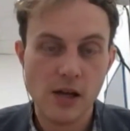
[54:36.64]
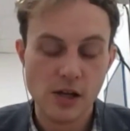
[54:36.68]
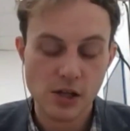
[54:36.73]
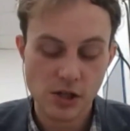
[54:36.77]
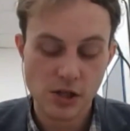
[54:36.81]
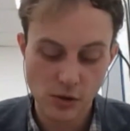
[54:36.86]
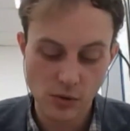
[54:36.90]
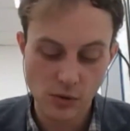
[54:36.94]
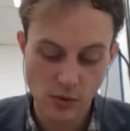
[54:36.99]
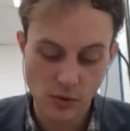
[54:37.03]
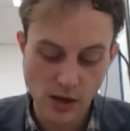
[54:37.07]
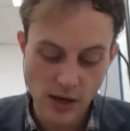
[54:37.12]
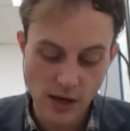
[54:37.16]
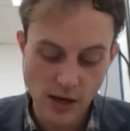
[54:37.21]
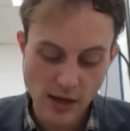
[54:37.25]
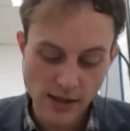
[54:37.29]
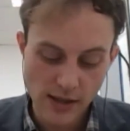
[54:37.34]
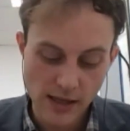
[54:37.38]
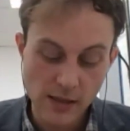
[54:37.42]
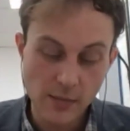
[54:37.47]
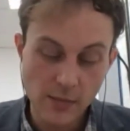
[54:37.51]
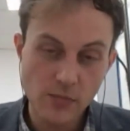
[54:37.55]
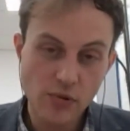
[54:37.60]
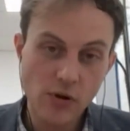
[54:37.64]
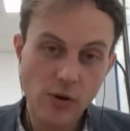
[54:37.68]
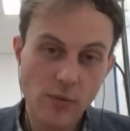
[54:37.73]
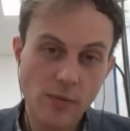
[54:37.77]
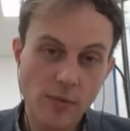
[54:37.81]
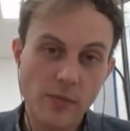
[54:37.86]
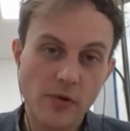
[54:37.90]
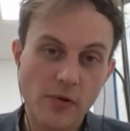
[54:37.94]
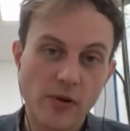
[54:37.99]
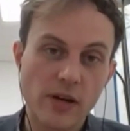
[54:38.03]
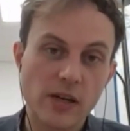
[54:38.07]
So there's a
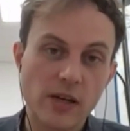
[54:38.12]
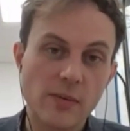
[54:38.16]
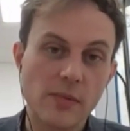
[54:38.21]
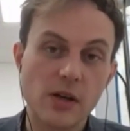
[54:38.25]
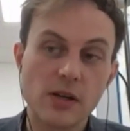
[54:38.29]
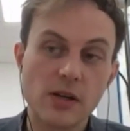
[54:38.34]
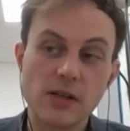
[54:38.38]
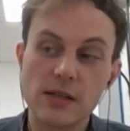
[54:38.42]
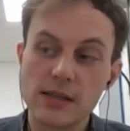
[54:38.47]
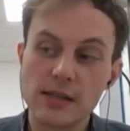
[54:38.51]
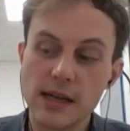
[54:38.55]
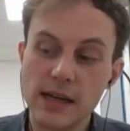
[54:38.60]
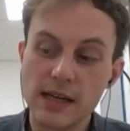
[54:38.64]
problem around deposits.